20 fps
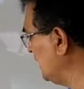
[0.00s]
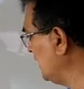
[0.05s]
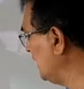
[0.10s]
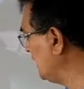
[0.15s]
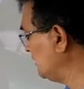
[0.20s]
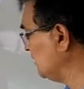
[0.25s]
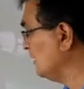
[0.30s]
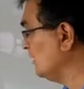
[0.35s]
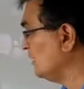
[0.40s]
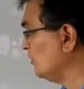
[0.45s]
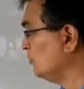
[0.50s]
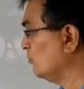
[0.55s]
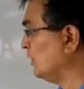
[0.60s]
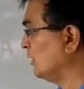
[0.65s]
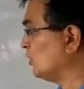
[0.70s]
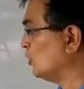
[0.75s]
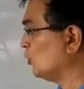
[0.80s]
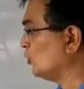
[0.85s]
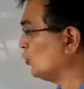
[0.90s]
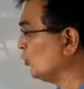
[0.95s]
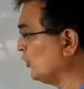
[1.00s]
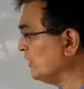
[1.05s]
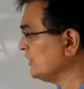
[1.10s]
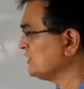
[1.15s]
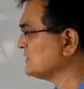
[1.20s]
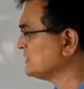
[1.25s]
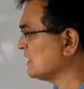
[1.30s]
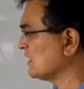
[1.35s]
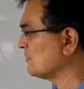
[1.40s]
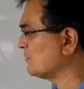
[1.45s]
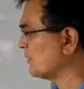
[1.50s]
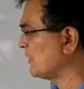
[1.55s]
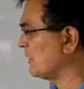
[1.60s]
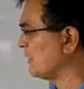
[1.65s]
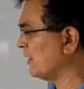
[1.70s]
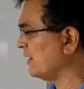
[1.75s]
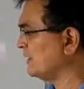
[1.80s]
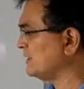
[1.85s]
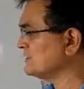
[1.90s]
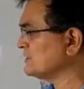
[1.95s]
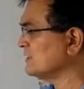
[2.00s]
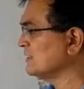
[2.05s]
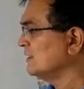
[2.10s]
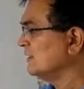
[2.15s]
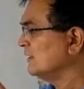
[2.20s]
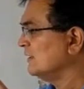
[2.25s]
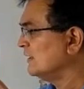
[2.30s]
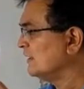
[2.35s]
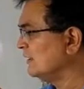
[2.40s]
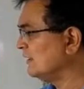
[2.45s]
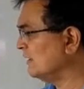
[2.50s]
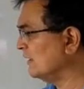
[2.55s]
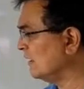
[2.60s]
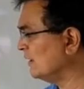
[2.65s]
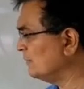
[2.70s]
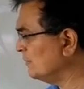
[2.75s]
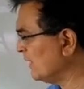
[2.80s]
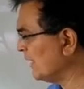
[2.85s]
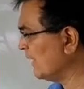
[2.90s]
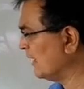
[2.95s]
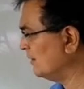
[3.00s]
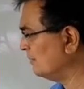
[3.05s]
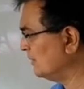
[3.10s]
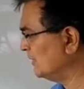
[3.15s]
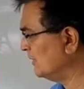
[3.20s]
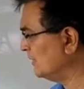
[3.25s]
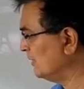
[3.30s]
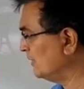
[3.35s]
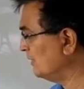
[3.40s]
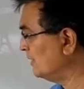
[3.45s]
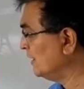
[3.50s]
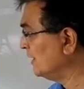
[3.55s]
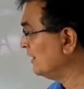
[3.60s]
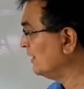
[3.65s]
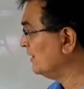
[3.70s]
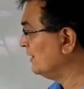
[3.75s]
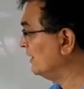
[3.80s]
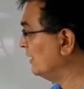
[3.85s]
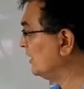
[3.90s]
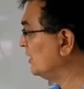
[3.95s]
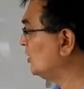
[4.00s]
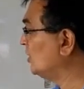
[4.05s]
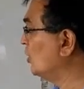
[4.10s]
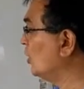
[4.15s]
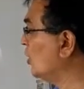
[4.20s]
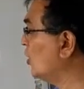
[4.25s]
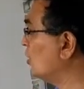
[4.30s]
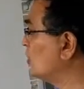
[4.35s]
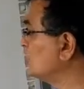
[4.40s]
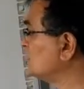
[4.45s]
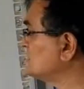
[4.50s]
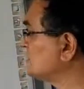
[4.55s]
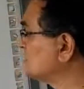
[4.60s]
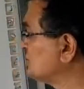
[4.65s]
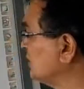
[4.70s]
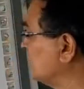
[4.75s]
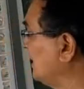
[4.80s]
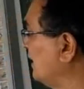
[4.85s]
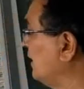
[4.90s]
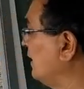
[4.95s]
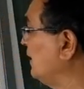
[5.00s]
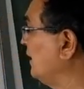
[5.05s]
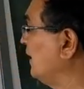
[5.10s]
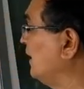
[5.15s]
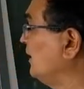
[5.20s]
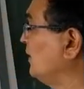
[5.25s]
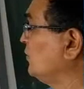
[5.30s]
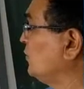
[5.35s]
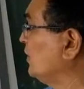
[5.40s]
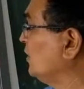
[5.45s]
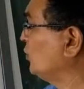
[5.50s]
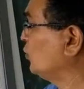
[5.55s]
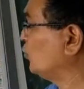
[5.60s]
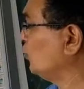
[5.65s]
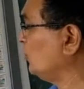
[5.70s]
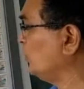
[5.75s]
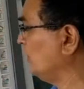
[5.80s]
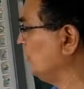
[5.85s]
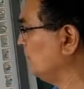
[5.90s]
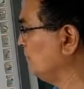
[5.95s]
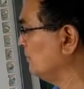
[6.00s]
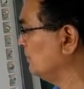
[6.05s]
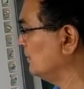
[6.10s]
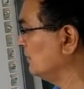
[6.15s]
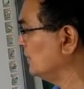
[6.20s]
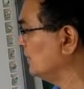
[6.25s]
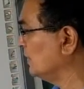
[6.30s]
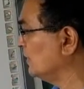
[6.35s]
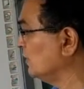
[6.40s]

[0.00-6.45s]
late, but to his surprise, young Hamel did not say anything to him.